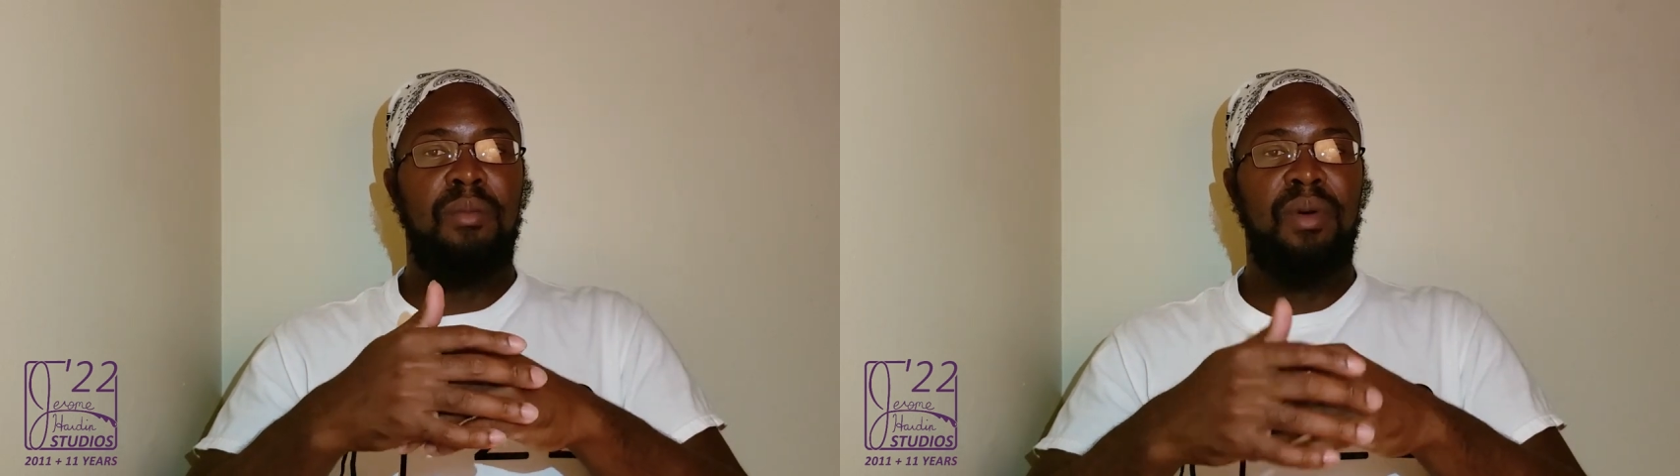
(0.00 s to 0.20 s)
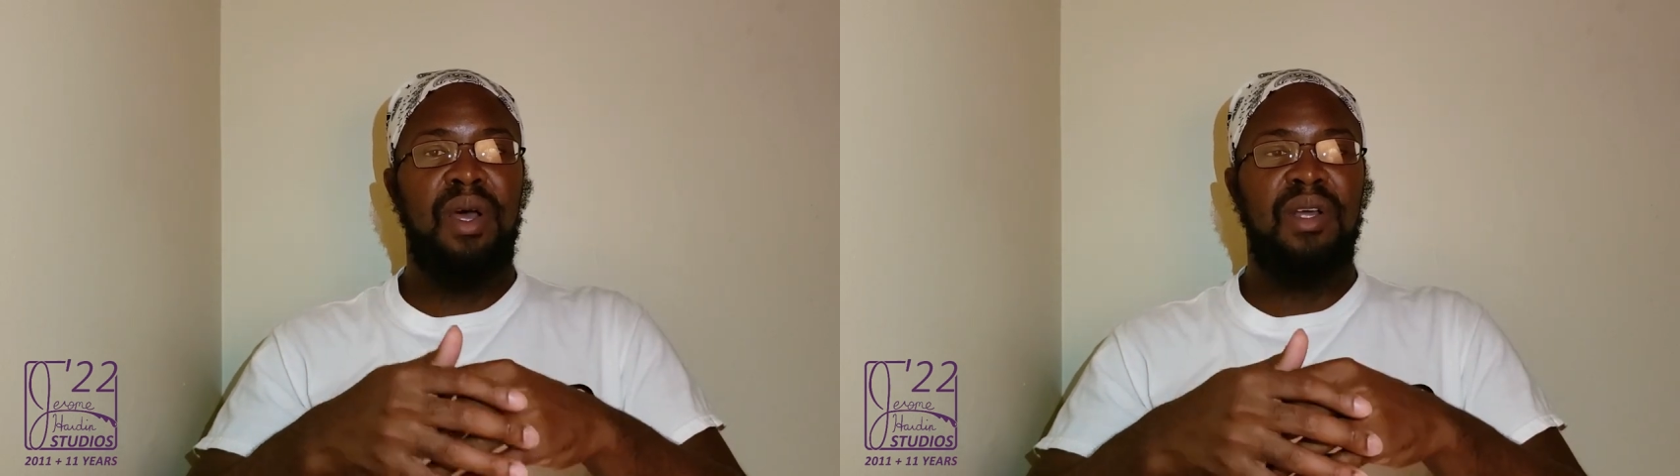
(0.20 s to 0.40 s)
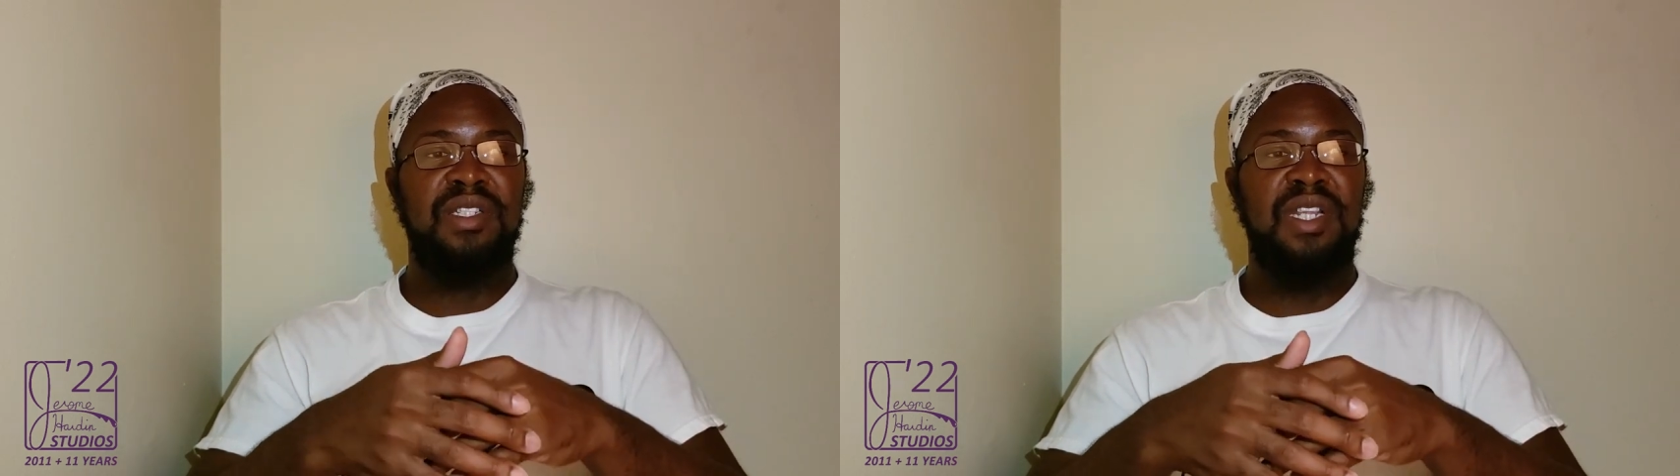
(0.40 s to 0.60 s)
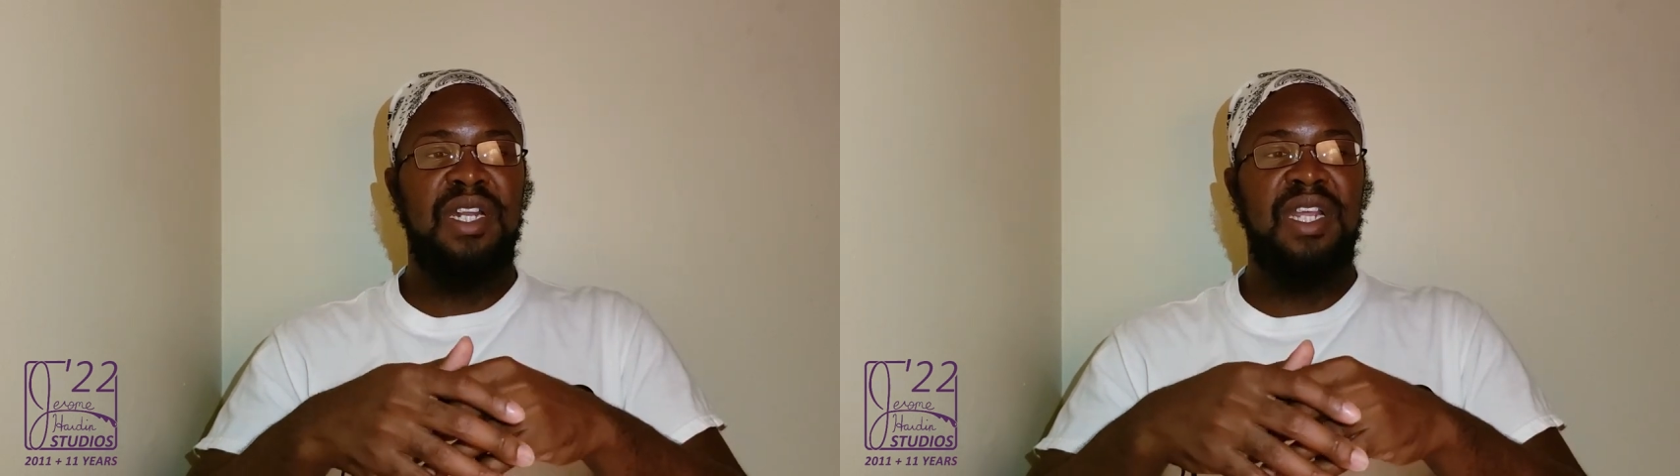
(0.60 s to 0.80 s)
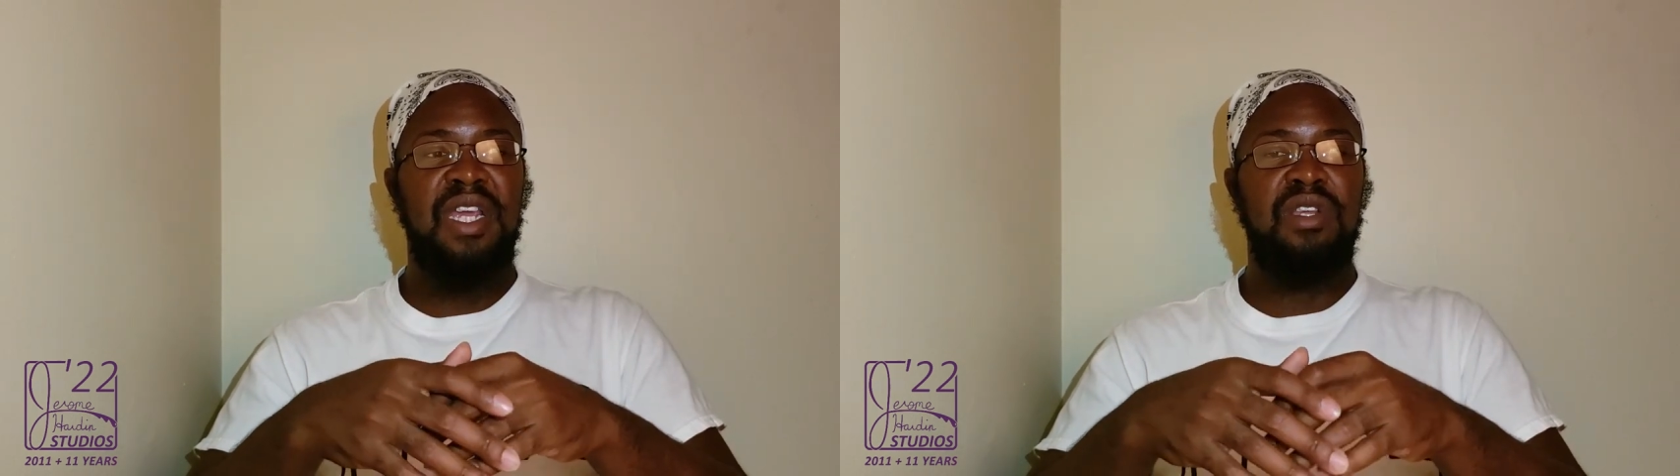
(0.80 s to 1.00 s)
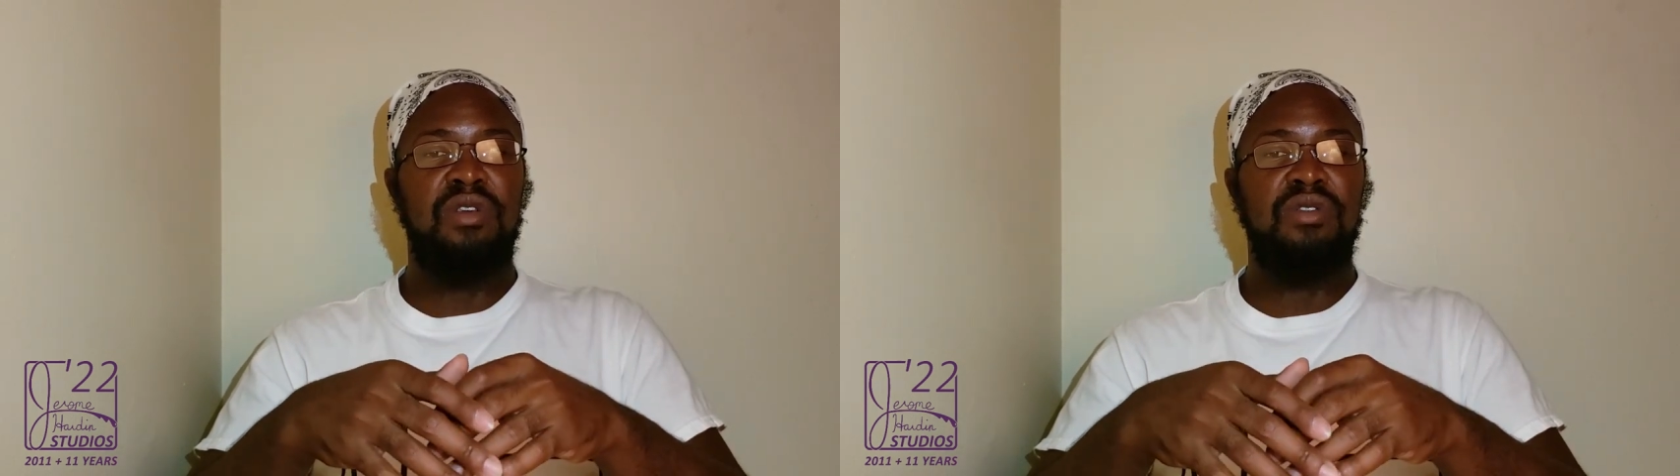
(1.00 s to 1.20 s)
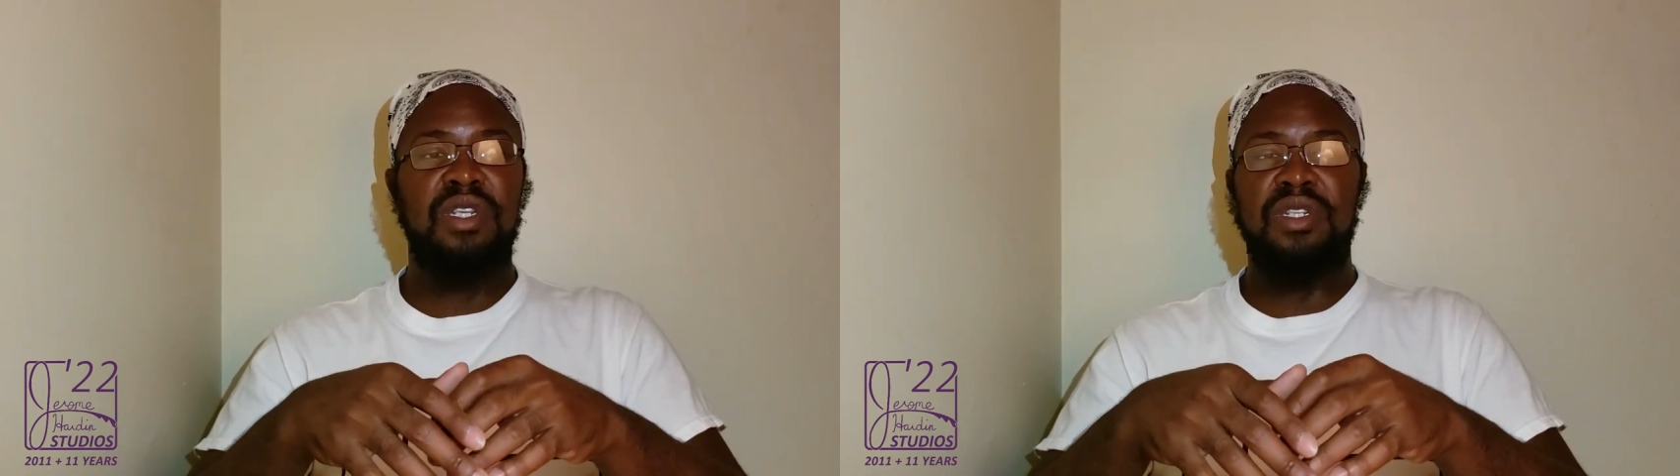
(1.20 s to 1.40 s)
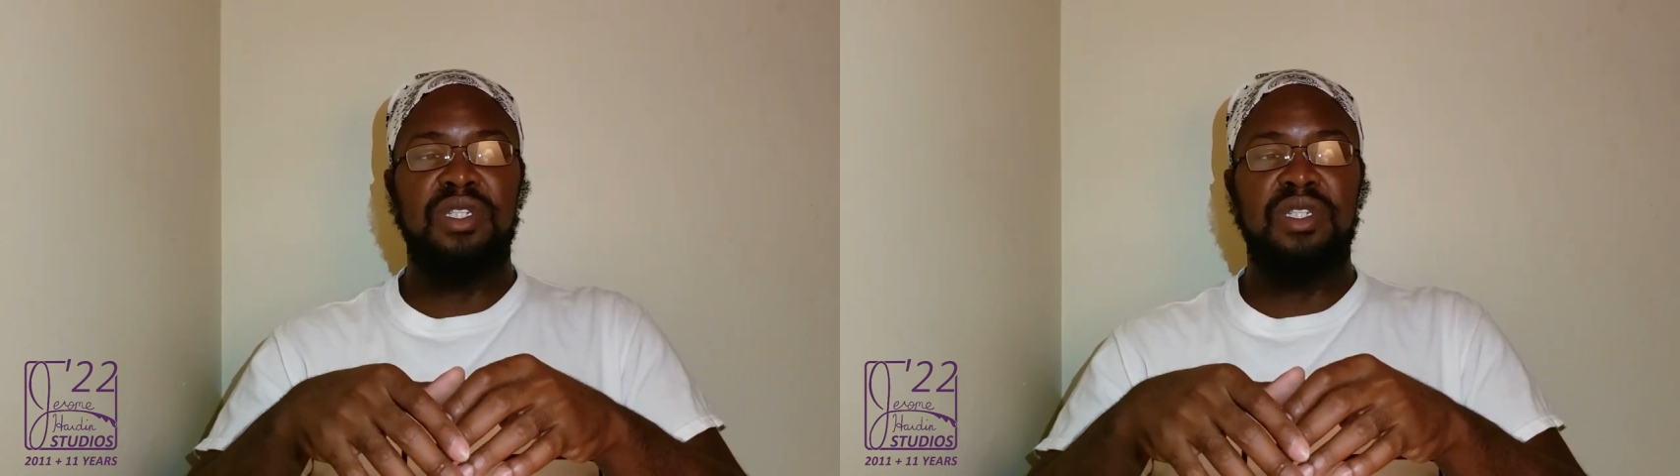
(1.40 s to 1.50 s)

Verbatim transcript: products that they're using.